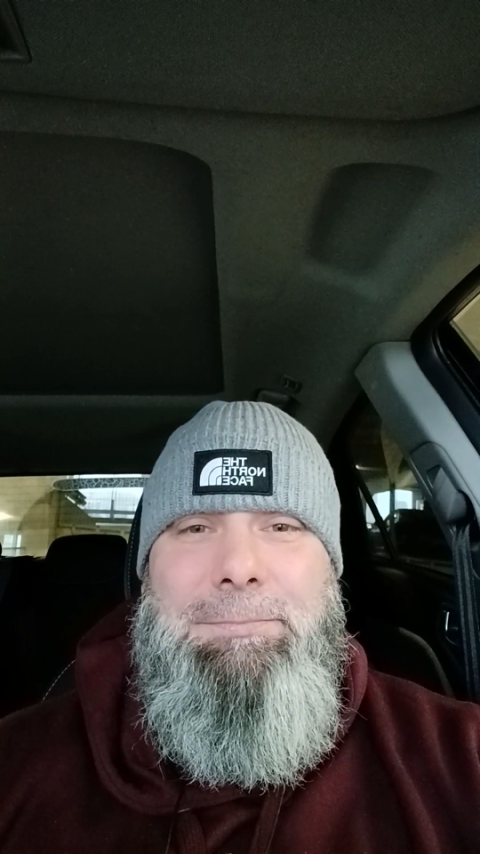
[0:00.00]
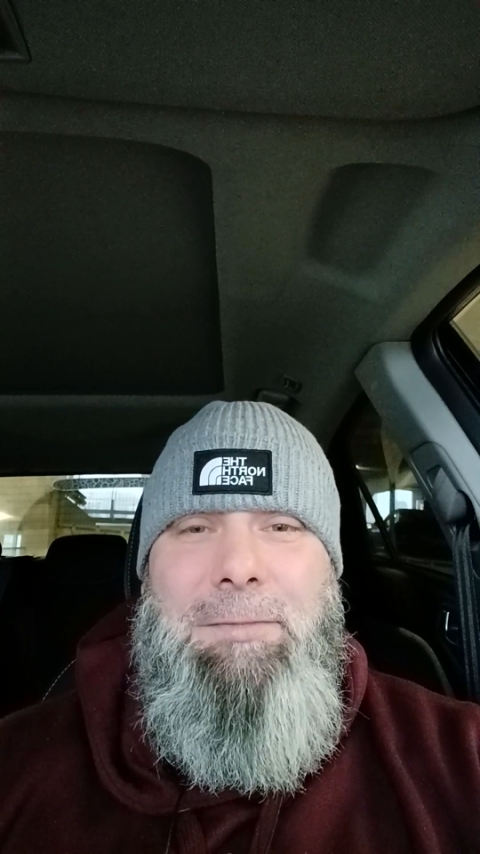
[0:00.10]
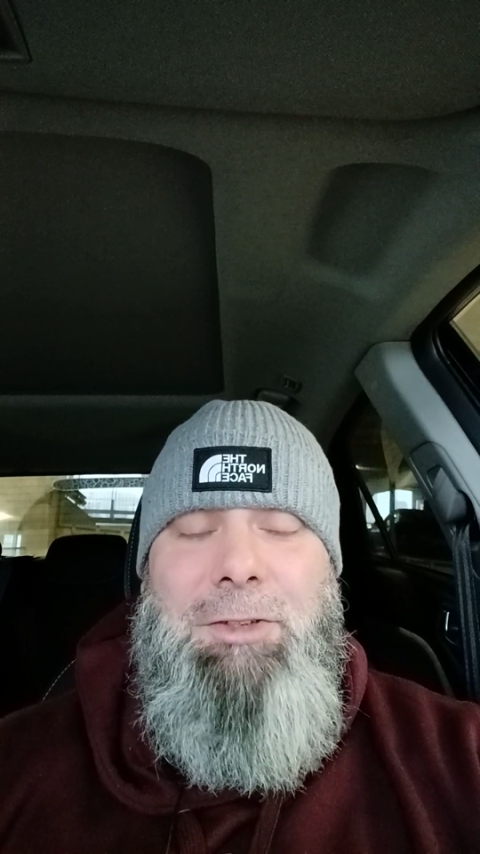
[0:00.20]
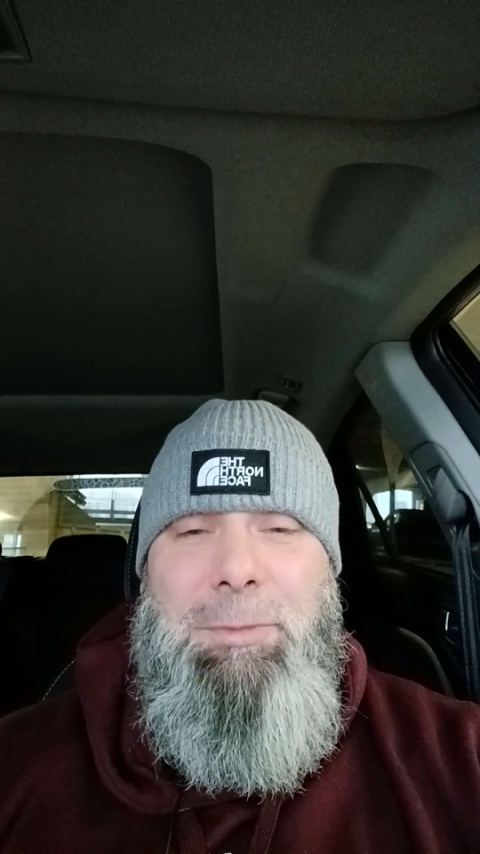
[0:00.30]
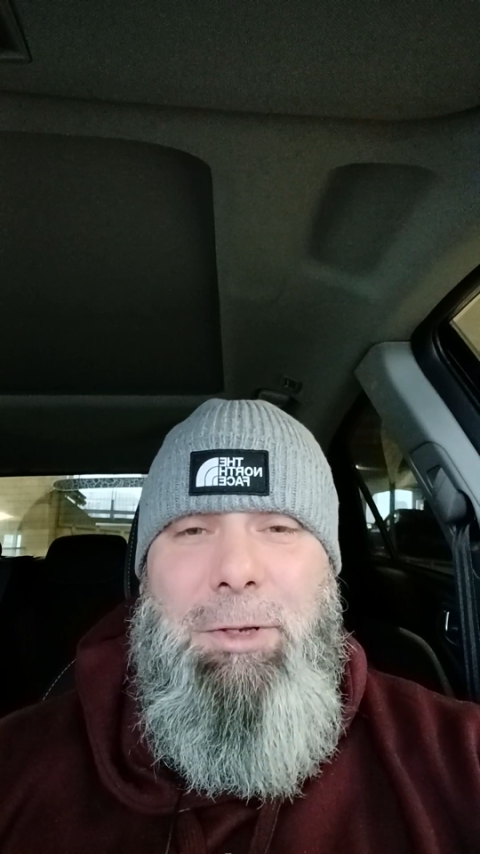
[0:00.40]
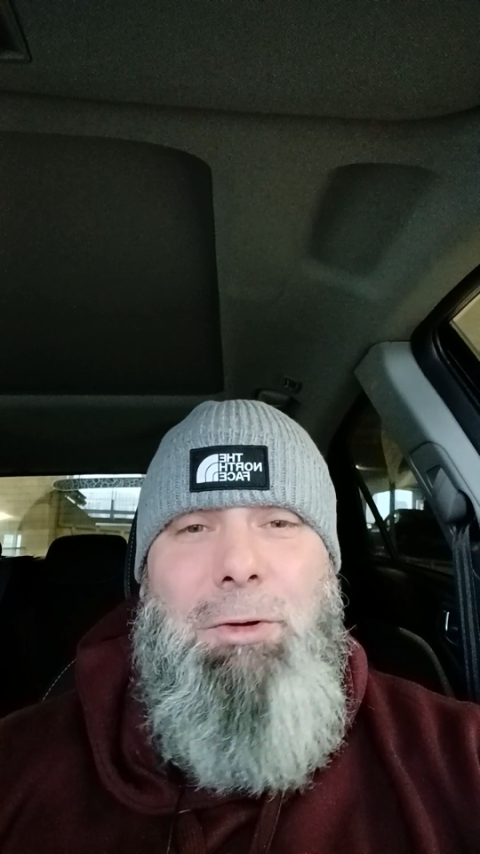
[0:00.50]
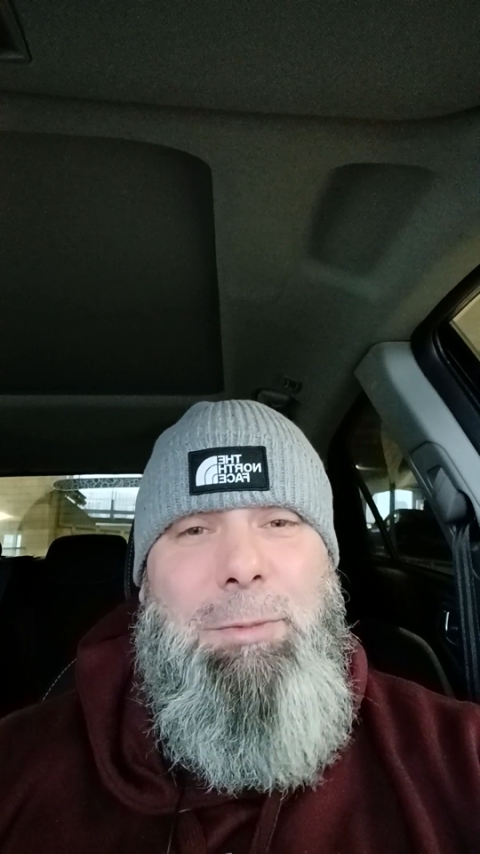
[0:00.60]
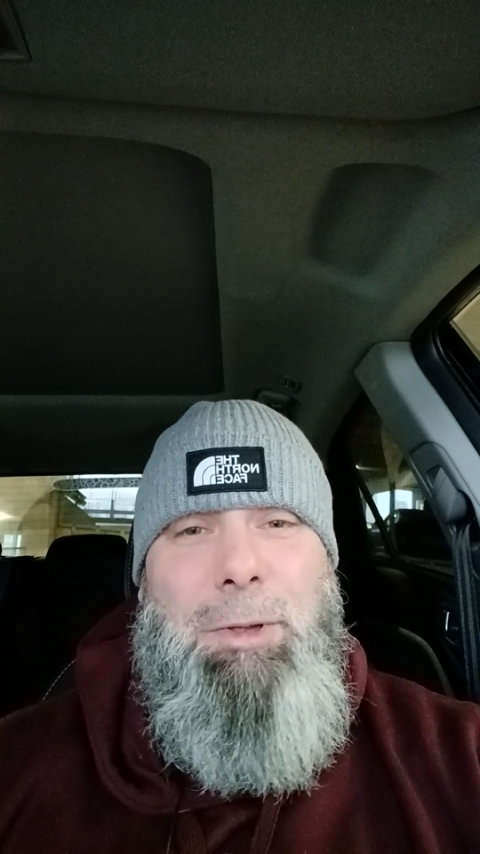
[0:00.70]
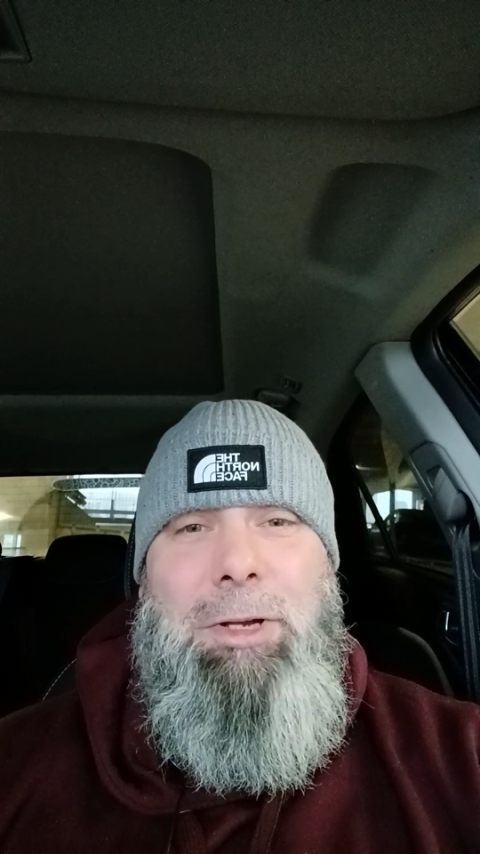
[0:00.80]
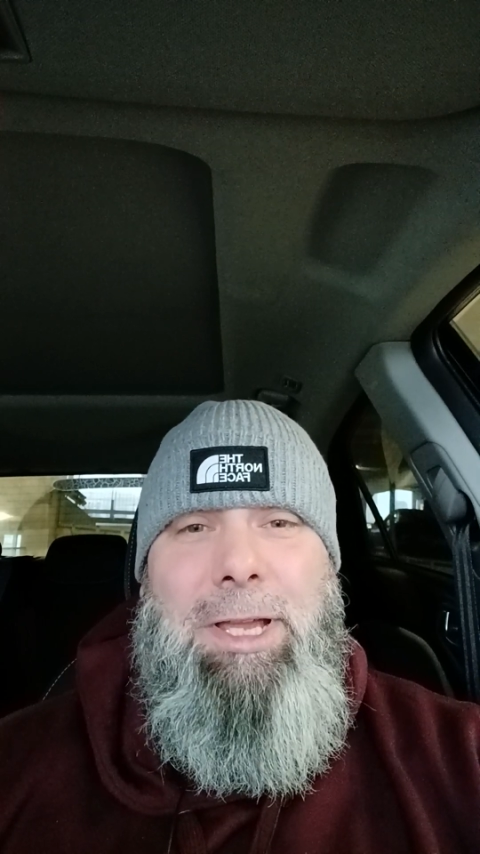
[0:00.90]
It used to be called a
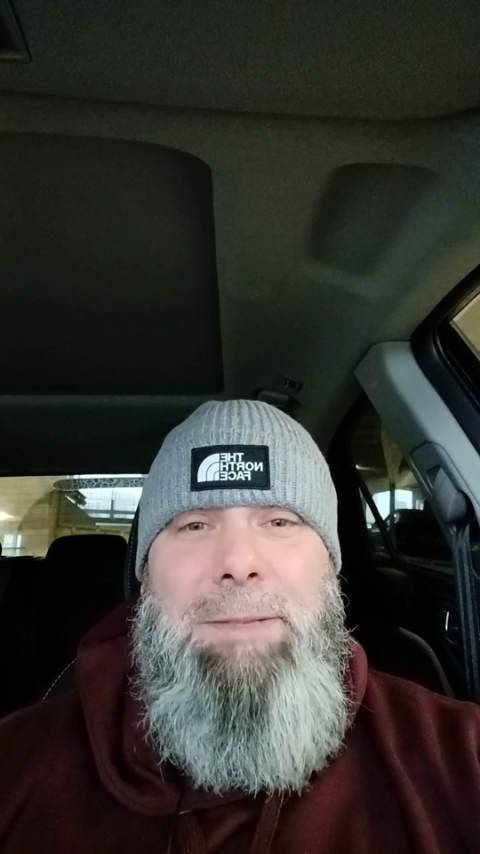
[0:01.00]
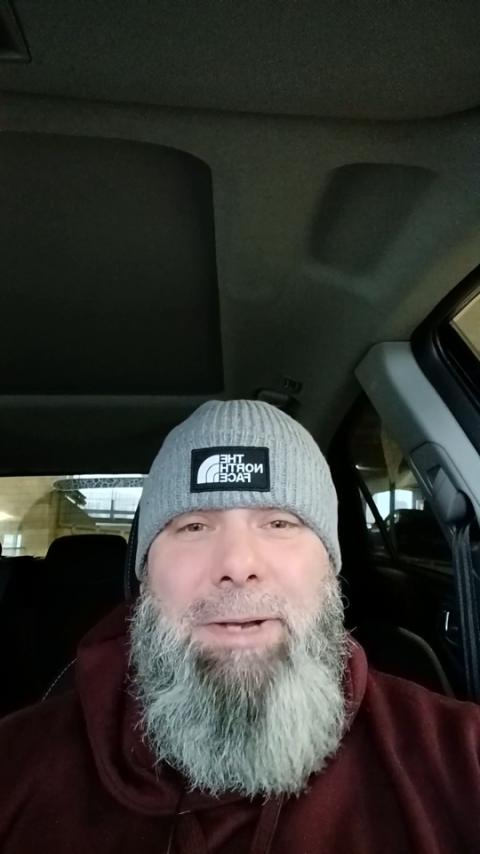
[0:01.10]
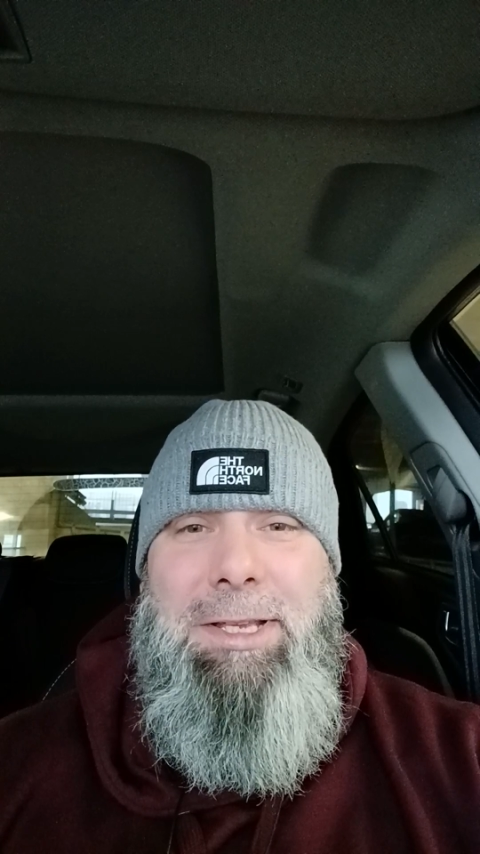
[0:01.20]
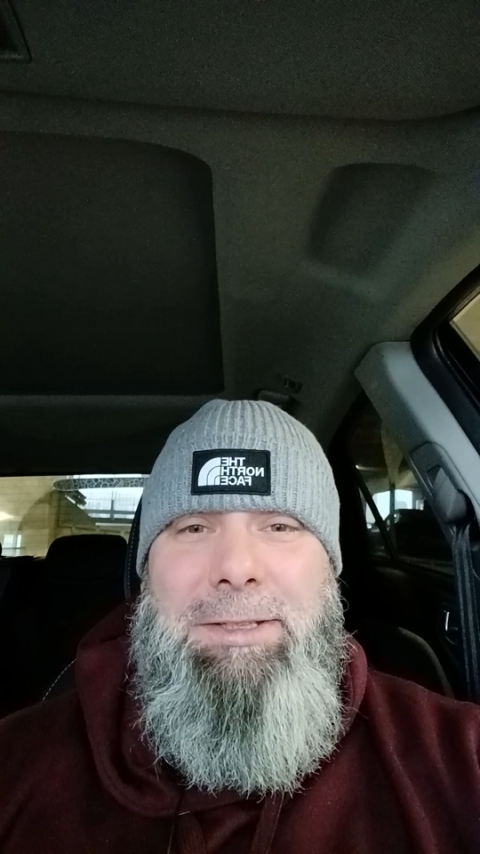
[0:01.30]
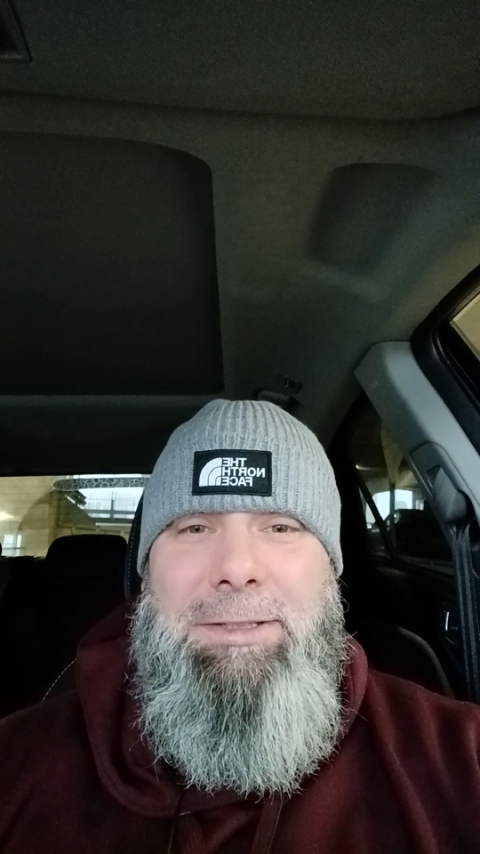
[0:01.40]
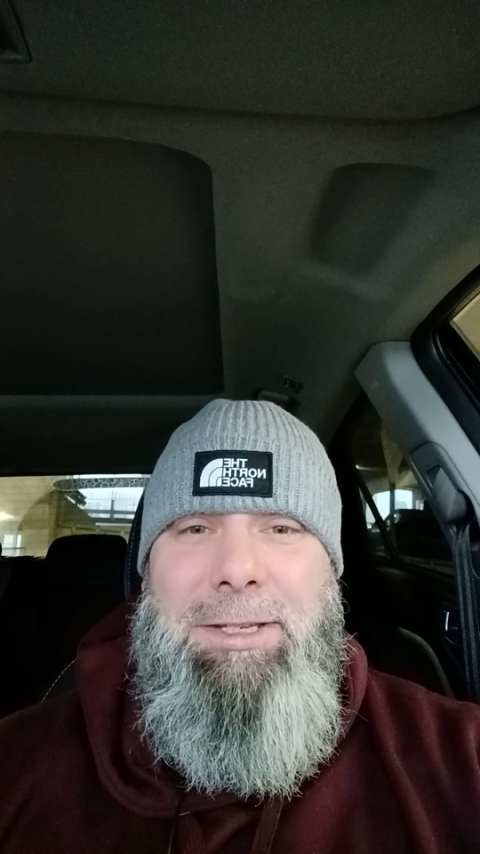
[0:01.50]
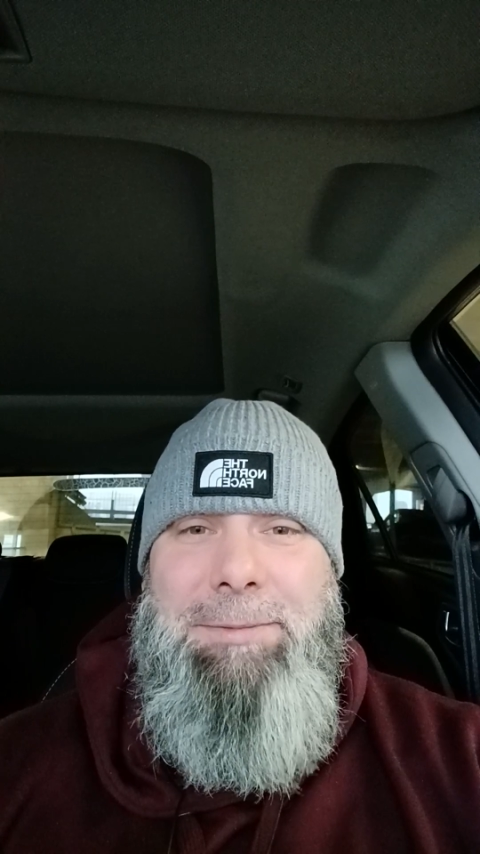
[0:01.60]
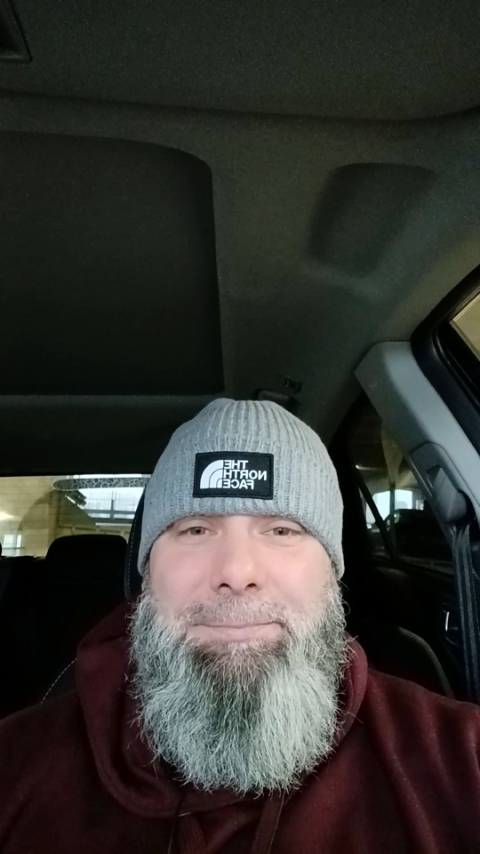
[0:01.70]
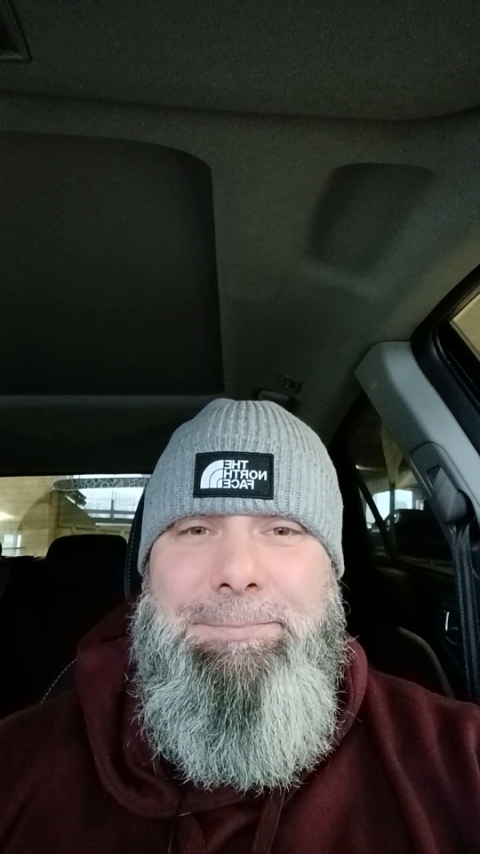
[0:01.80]
blockade back in the day.